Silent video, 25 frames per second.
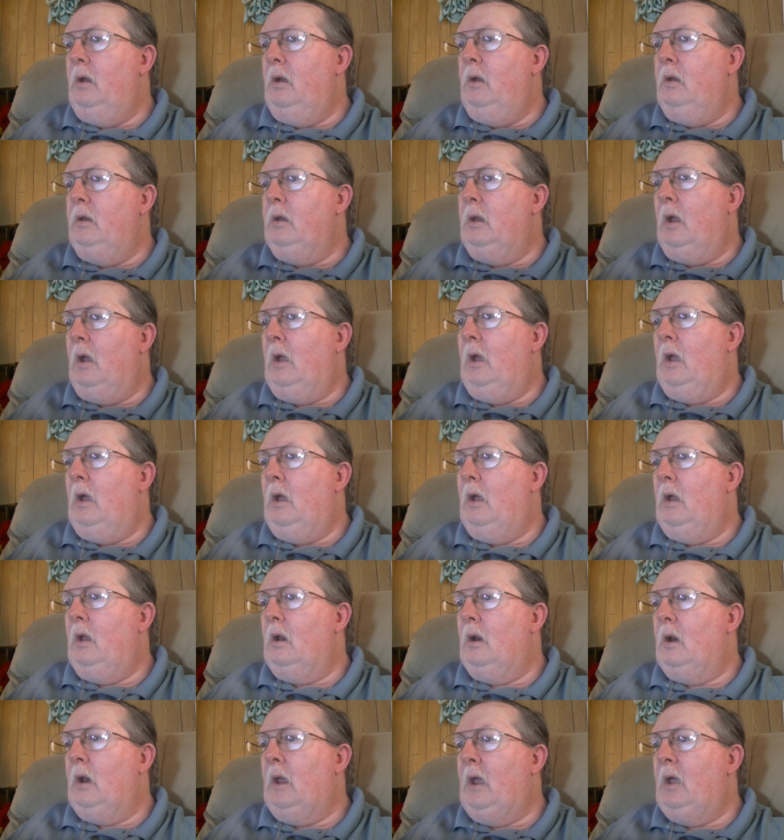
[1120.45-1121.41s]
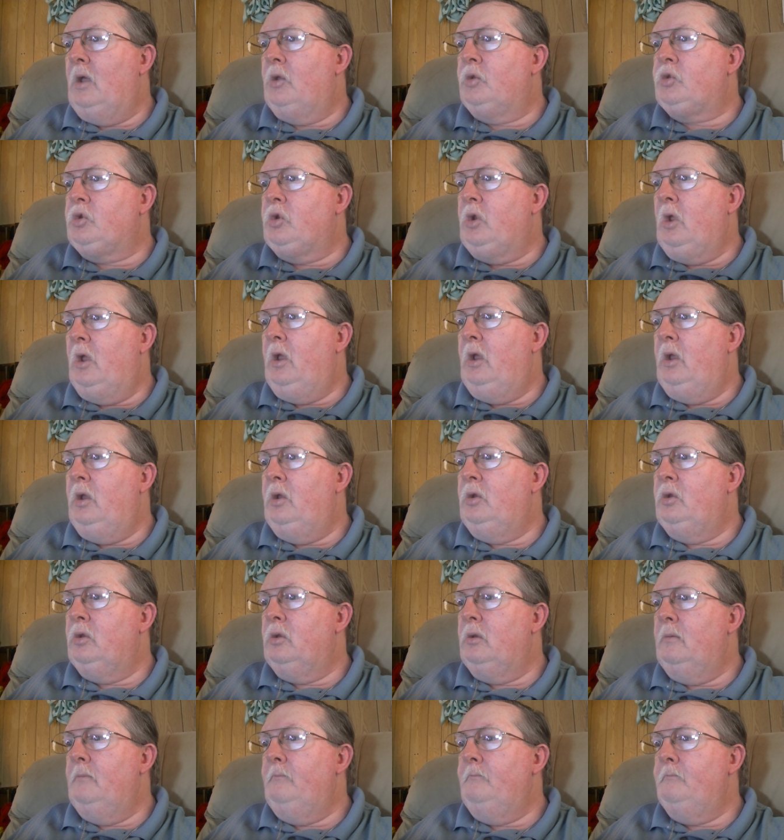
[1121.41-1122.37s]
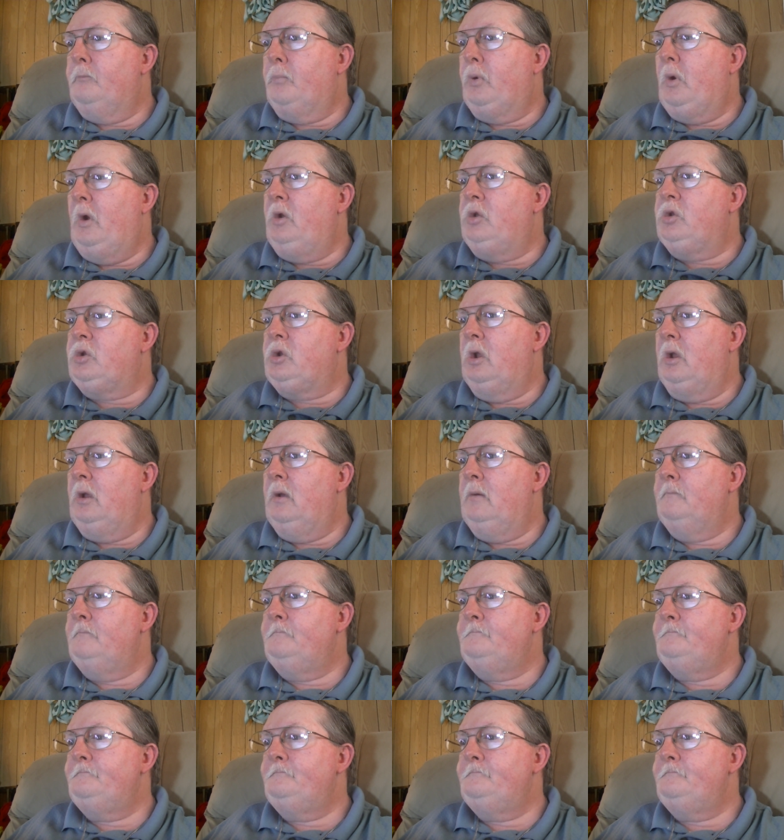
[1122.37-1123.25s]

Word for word: the last day preaching.